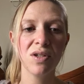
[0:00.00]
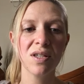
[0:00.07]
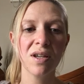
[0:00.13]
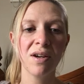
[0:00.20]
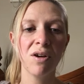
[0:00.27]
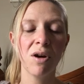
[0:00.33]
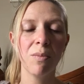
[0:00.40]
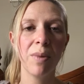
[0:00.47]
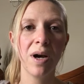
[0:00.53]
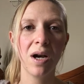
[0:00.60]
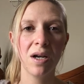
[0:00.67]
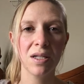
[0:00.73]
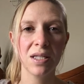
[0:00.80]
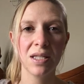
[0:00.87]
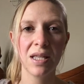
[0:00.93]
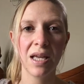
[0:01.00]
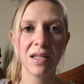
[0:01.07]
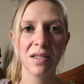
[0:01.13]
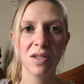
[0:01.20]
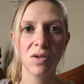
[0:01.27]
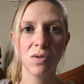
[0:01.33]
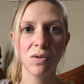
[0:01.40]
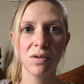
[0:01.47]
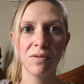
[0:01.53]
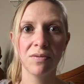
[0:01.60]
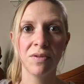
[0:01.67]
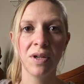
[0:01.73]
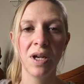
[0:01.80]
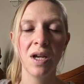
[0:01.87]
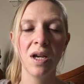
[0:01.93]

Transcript: I got past that sort of